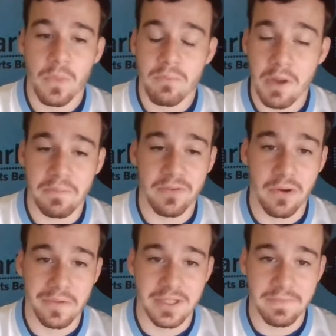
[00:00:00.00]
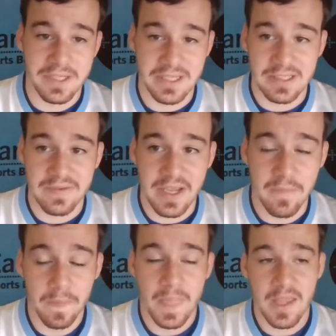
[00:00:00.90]
But before we jump into this
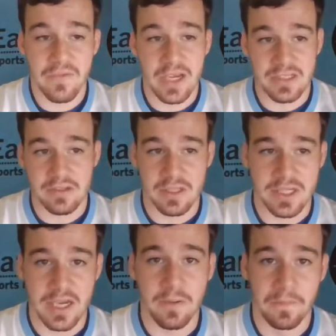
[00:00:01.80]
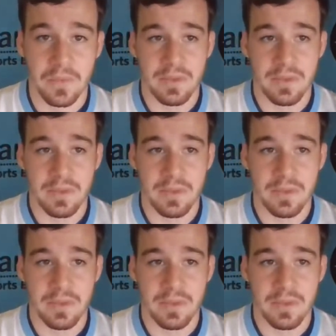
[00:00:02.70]
video, if you guys are new to the channel,